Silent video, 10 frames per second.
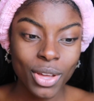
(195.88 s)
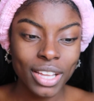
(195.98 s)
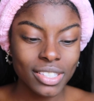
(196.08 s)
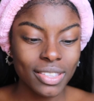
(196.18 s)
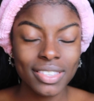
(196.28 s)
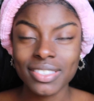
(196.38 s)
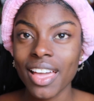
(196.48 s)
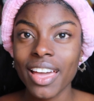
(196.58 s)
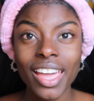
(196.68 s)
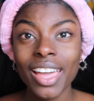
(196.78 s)
You guys see this
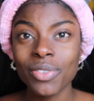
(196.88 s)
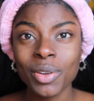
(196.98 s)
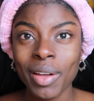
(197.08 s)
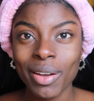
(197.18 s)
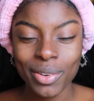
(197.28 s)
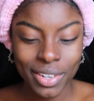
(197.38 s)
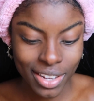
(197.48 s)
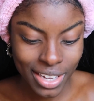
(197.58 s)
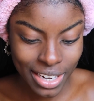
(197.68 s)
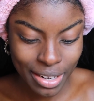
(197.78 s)
everywhere
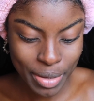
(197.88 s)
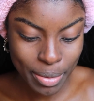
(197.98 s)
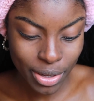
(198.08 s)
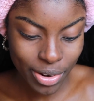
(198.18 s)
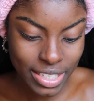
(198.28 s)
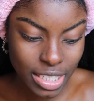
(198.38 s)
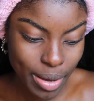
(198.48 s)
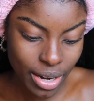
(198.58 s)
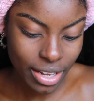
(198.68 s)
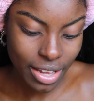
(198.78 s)
online. People are crazy about